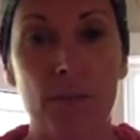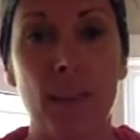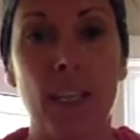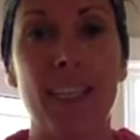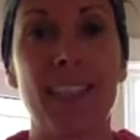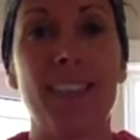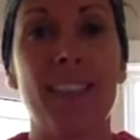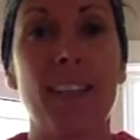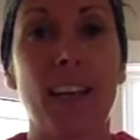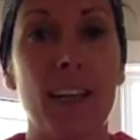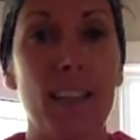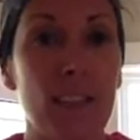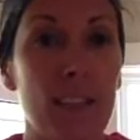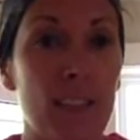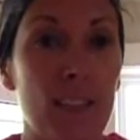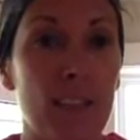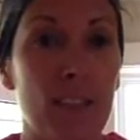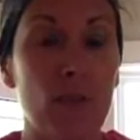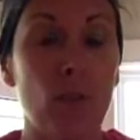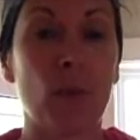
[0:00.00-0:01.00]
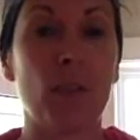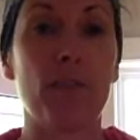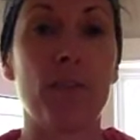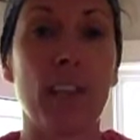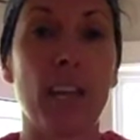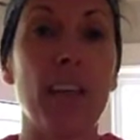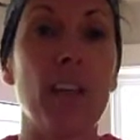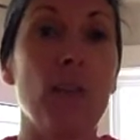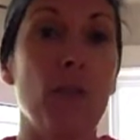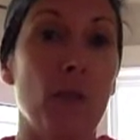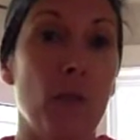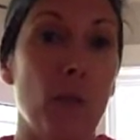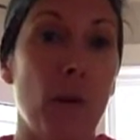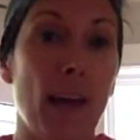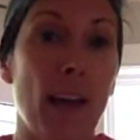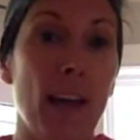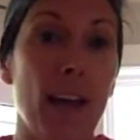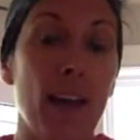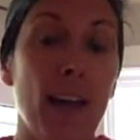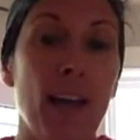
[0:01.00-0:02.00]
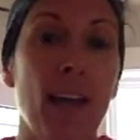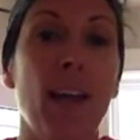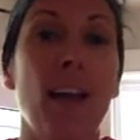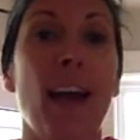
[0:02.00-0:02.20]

It does sort of take you away.